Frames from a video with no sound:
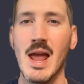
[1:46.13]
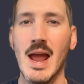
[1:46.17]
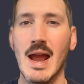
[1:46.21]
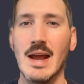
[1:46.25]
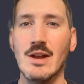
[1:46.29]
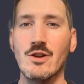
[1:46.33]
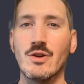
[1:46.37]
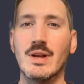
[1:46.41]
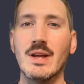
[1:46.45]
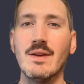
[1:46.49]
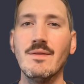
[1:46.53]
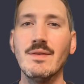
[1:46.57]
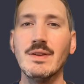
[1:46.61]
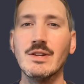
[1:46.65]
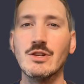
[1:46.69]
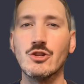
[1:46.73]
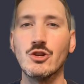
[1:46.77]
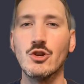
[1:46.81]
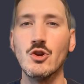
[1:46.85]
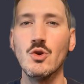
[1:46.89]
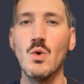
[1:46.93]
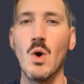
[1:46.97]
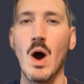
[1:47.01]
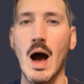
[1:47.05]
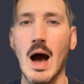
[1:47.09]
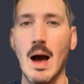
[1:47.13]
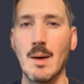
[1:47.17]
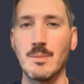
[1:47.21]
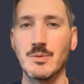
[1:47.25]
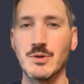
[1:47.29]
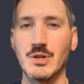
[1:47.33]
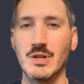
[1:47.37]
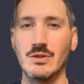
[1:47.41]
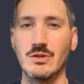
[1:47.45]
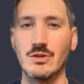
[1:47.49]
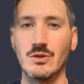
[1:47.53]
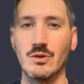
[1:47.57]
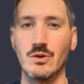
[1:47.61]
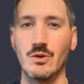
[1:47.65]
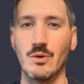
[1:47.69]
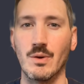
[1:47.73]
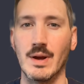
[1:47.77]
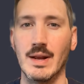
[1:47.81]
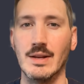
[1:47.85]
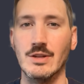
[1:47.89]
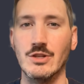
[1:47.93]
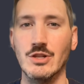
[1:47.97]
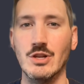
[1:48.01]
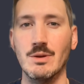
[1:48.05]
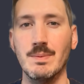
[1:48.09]
And you're given 2 options to
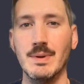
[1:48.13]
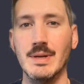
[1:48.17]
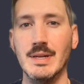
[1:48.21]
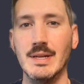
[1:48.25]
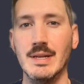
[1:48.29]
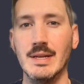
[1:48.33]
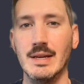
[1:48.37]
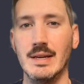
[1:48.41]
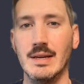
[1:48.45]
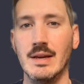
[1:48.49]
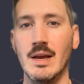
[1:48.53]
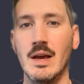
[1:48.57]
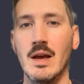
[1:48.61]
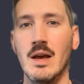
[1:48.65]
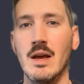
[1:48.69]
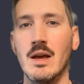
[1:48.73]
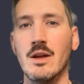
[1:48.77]
create a GPT.